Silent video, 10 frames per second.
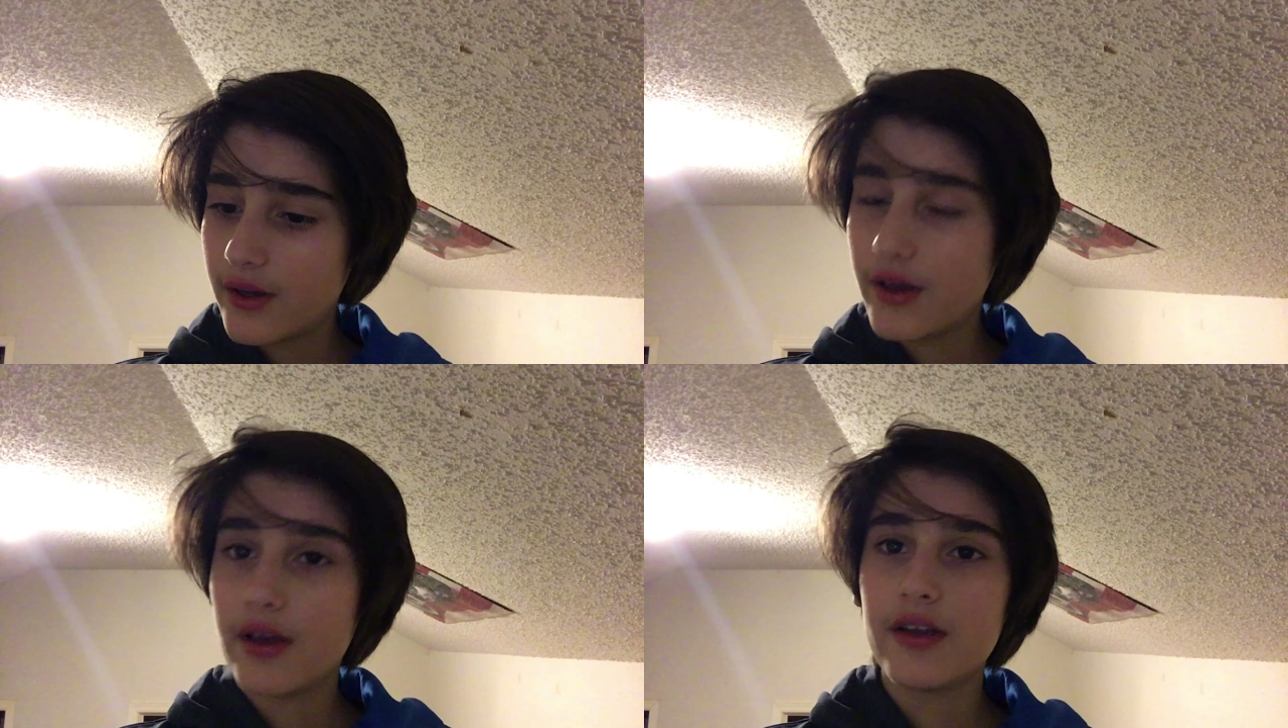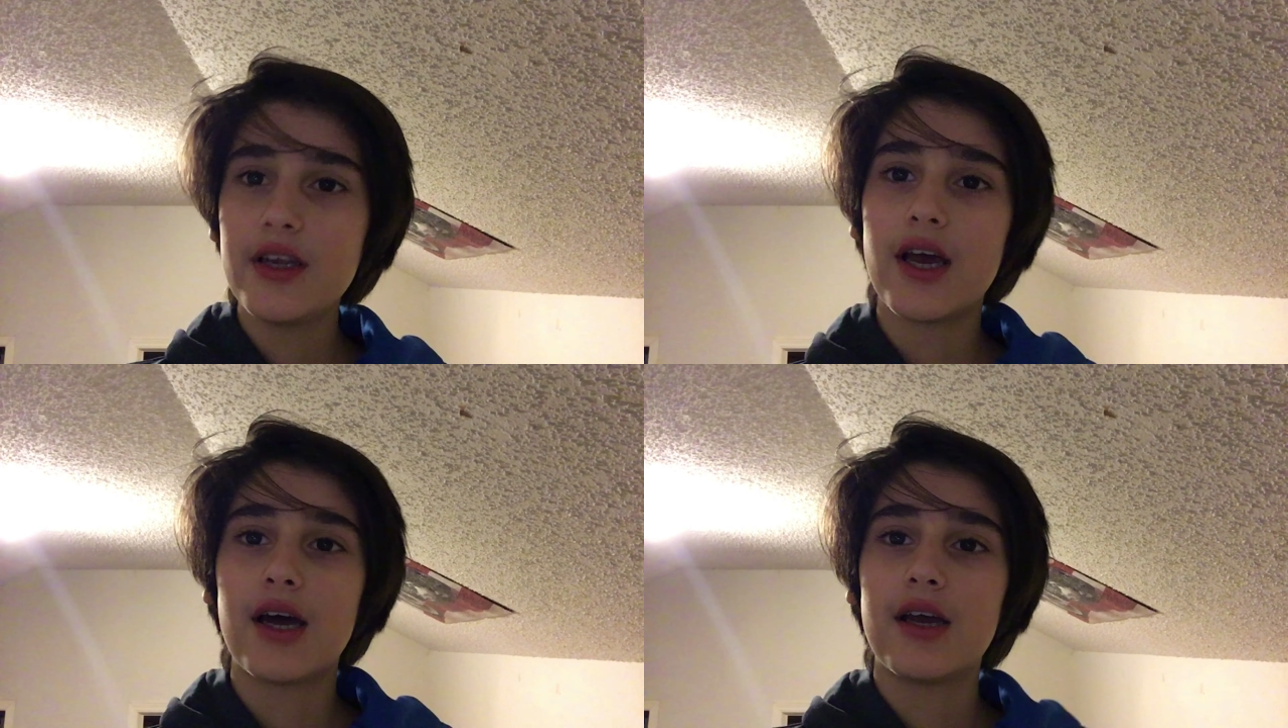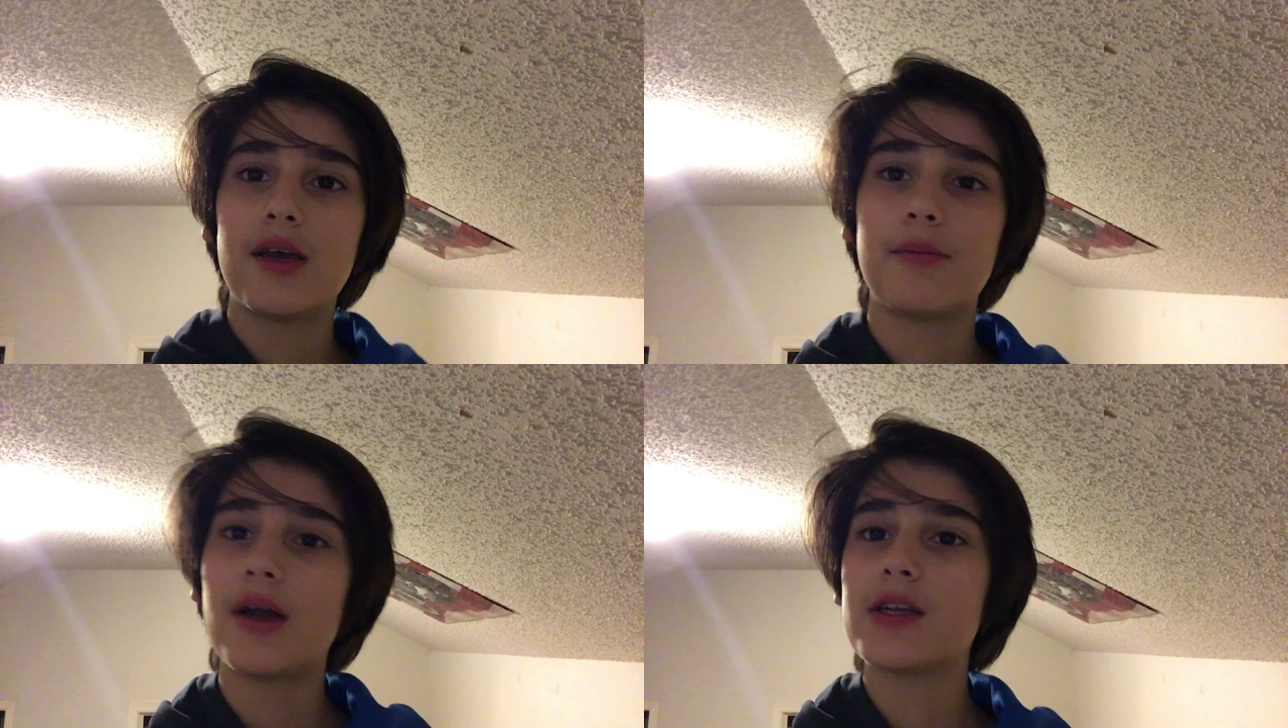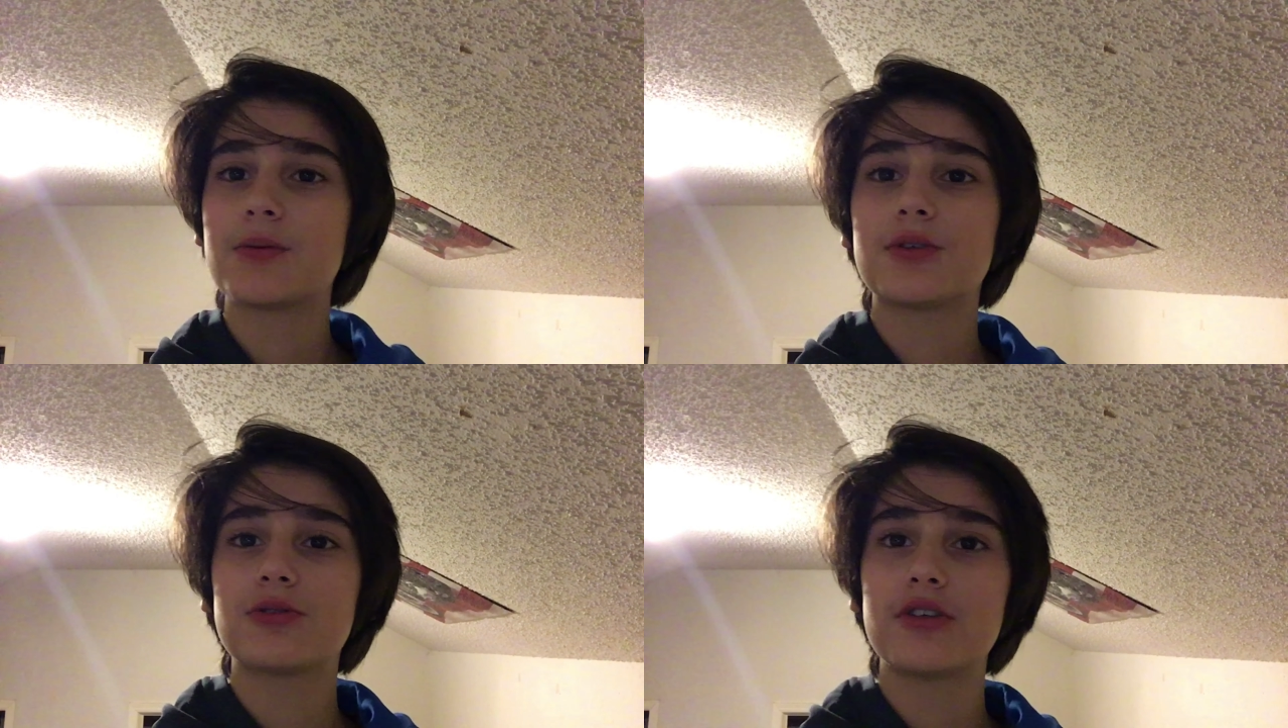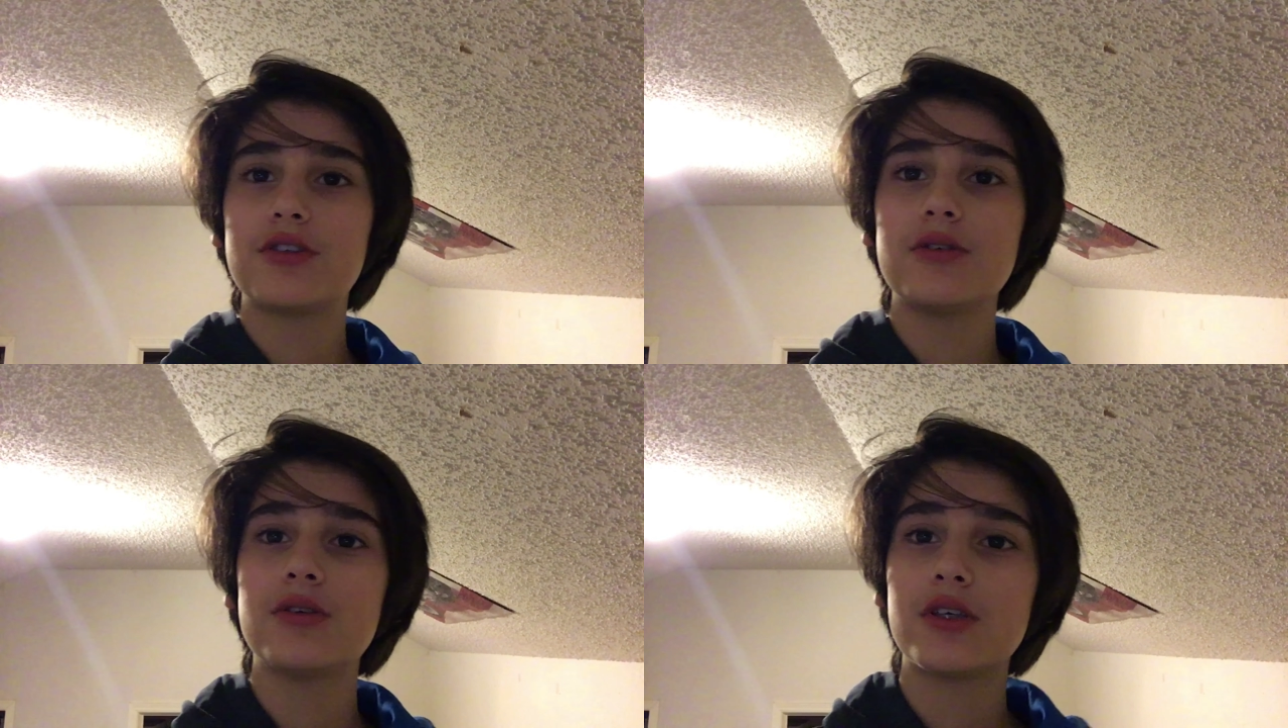And yeah, my name's
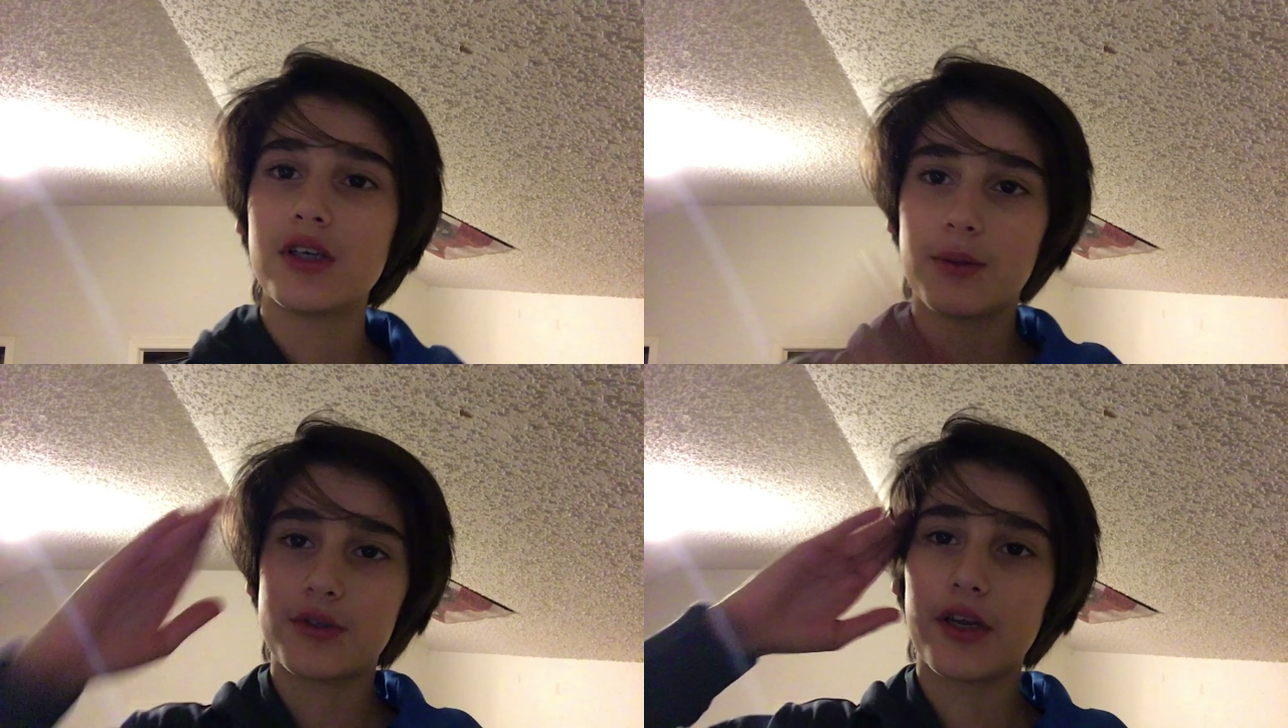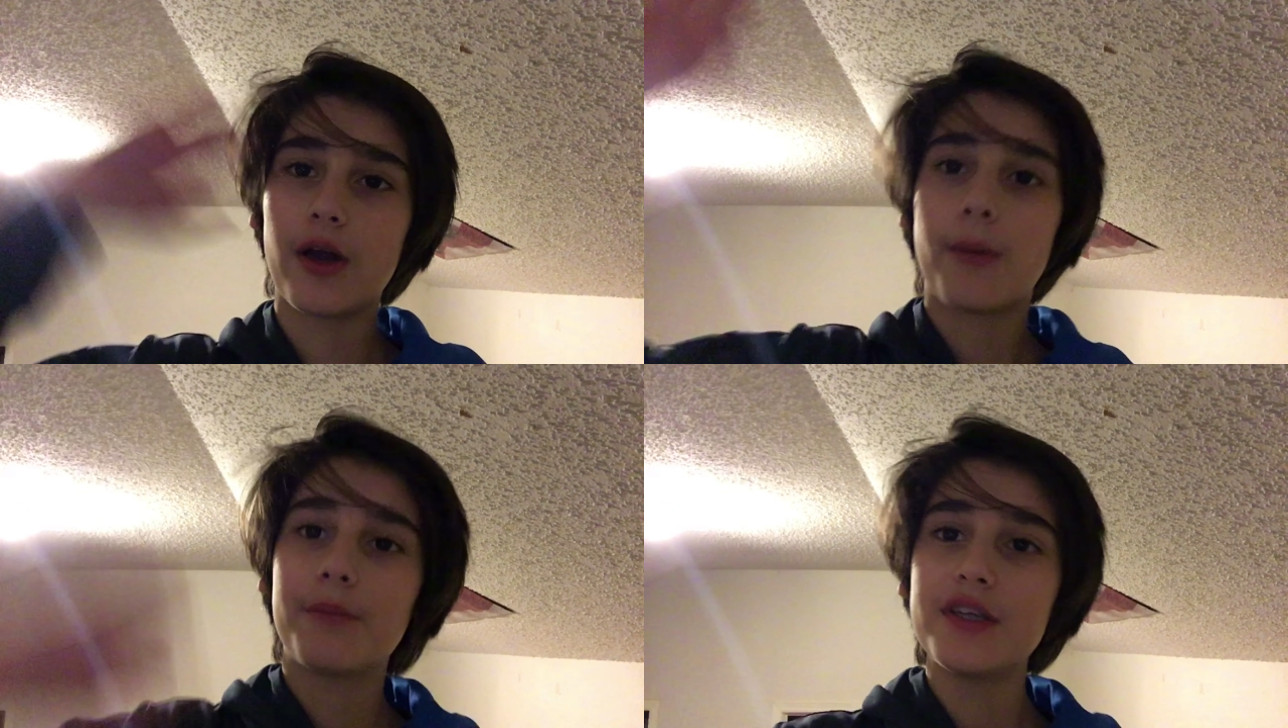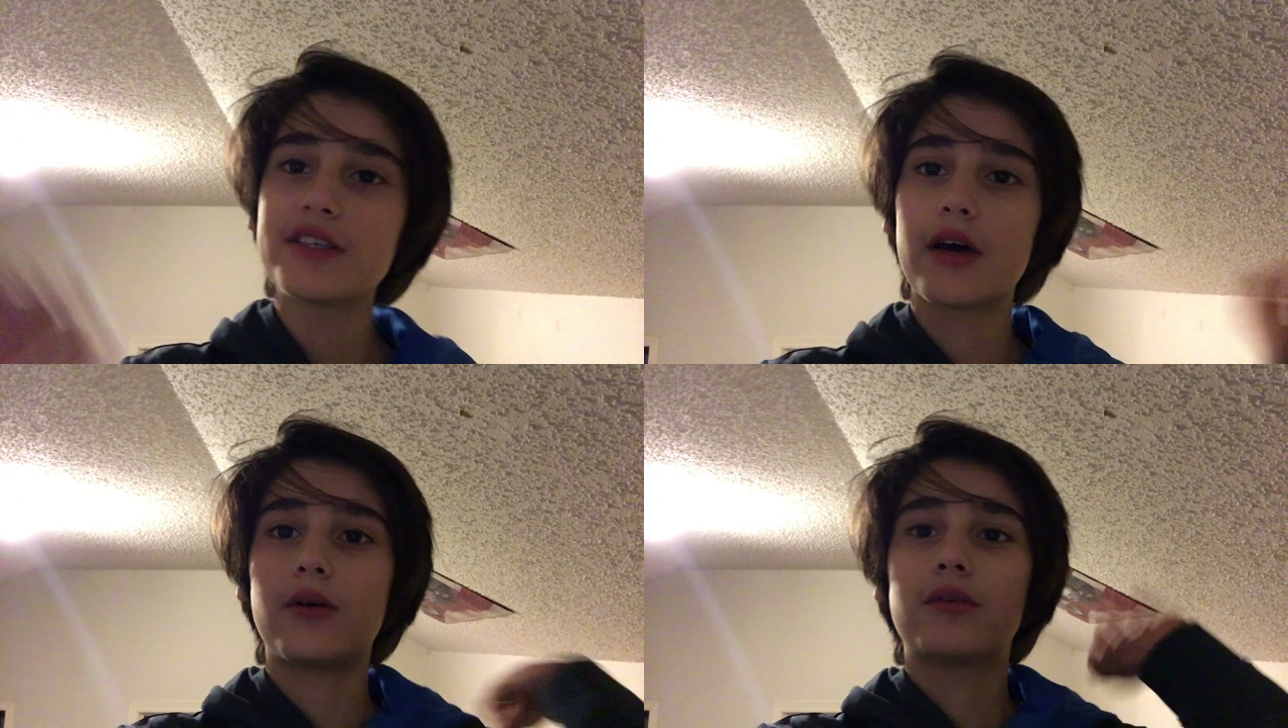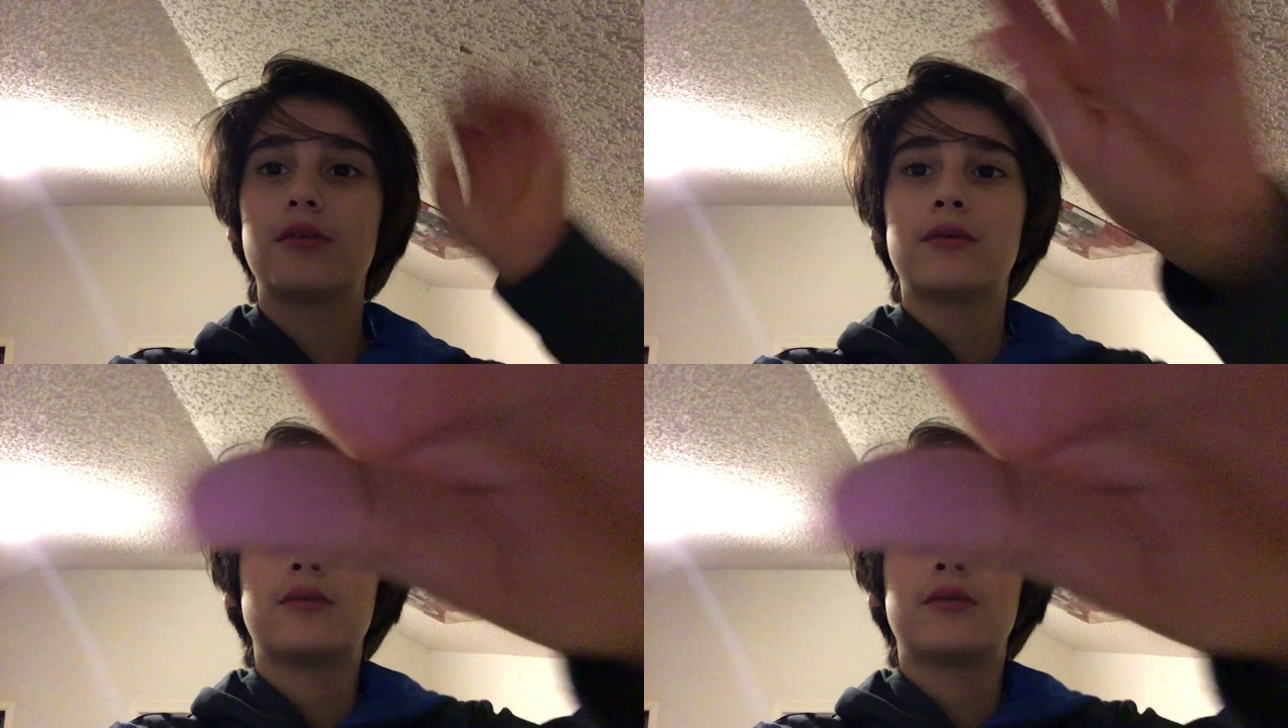Sports22. signing out. Peace out.